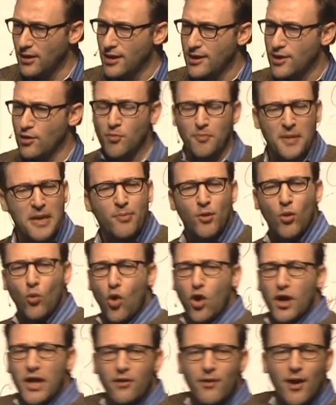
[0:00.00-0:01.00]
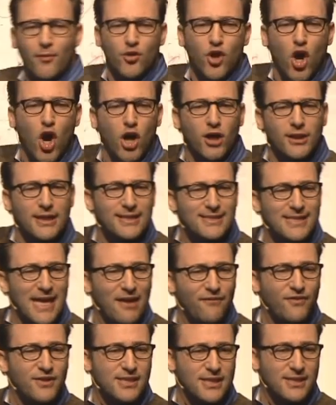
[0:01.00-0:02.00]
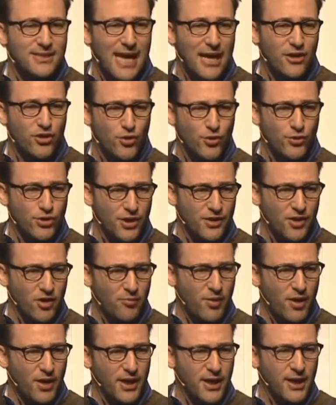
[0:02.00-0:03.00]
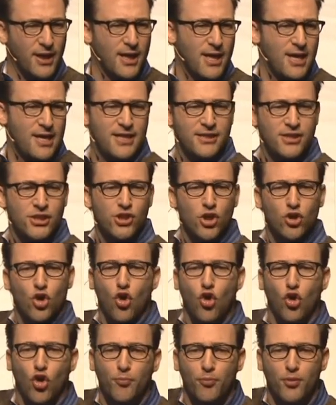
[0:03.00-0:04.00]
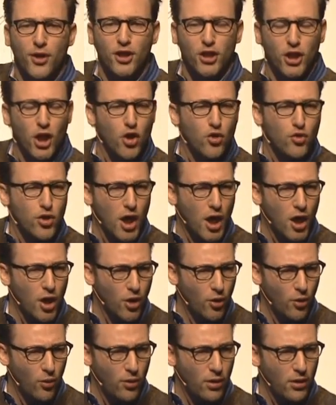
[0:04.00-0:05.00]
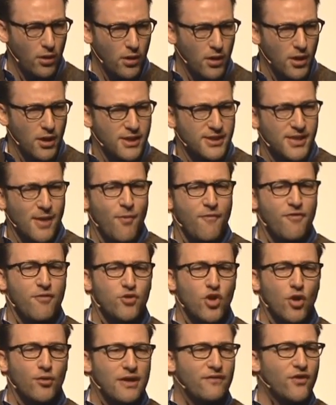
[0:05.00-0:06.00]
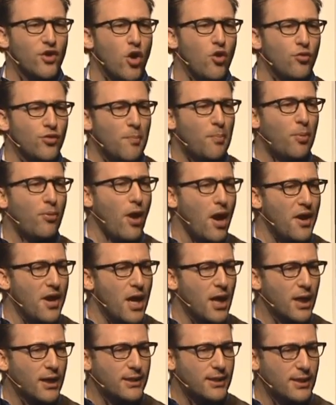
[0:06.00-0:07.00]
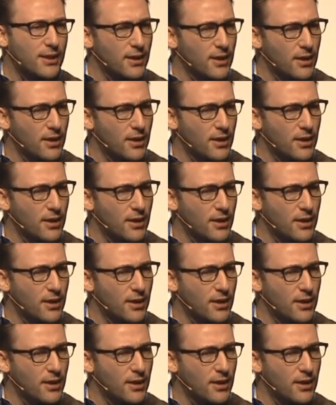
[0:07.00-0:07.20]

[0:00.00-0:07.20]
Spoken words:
There are people walking around with Harley-Davidson tattoos on their body. This is a corporate logo. Some of them don't even own the product.